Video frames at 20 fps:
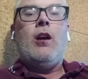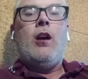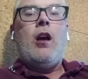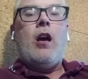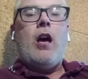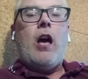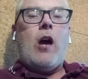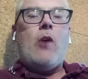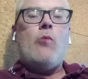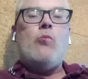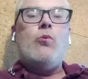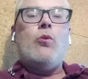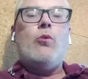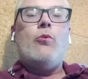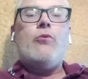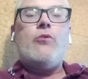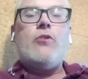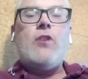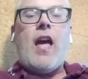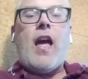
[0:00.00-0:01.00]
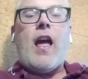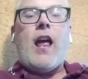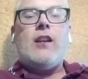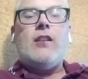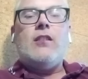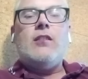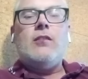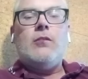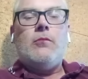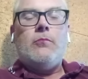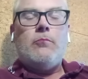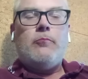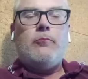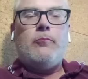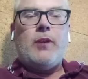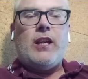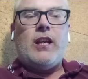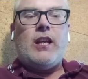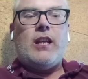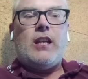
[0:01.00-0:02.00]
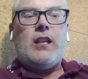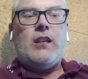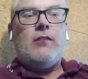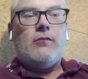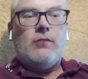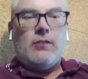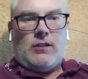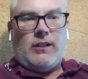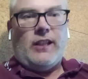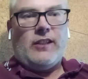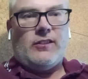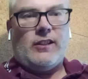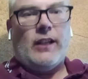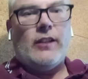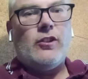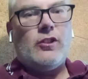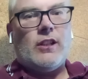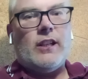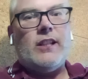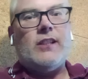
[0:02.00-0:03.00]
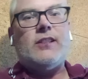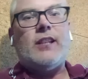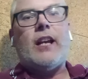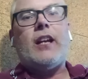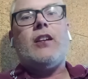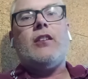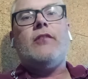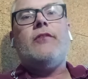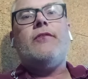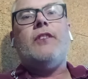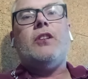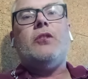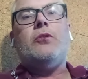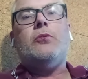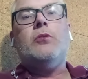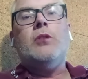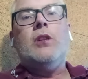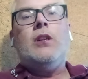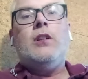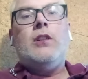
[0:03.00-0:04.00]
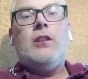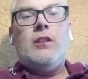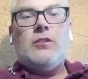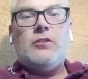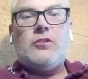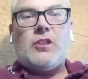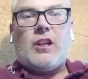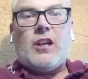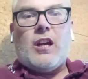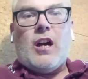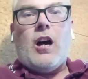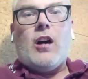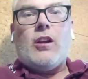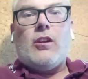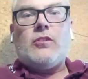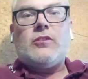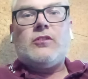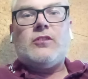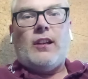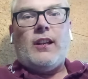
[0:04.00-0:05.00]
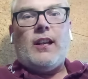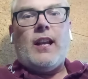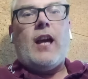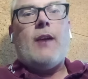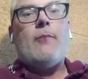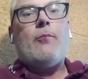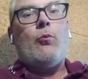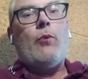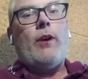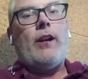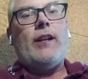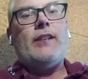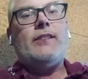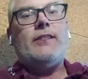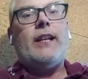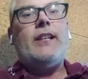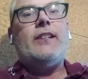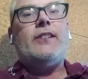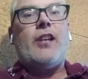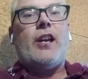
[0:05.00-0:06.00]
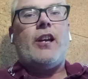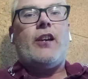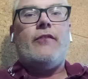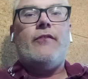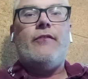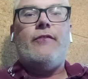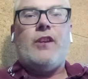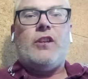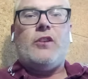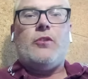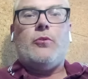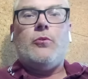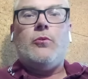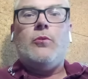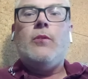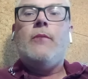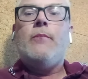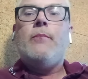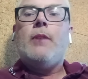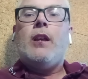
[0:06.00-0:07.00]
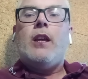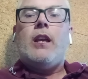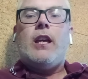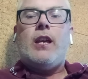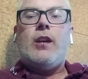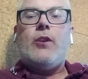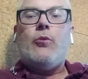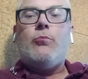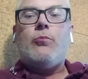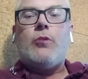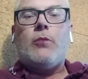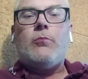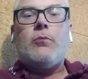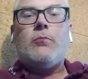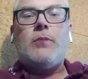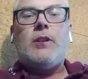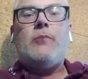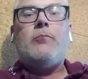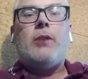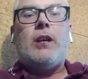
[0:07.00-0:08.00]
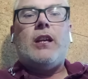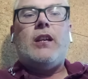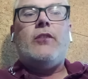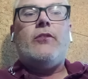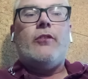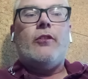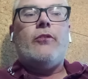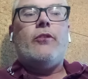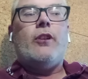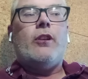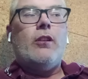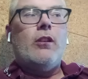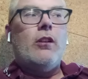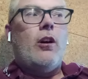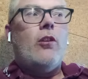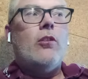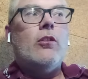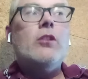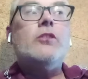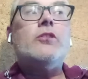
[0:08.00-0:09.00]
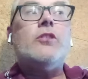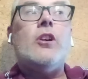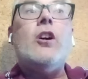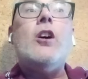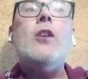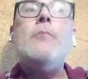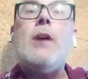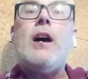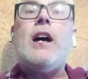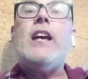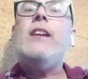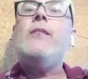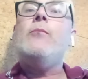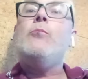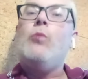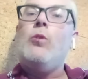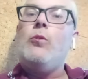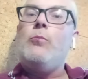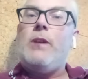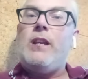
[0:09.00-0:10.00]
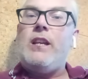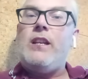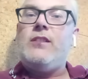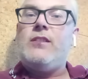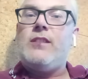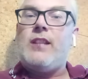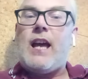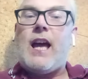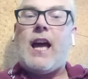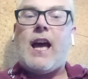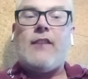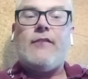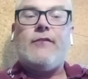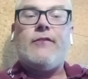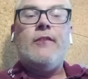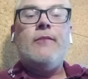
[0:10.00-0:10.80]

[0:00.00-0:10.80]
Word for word: and will then be essentially second fiddle to Carlos Soler. But when I say second fiddle, it will probably be that the long term aim will be to have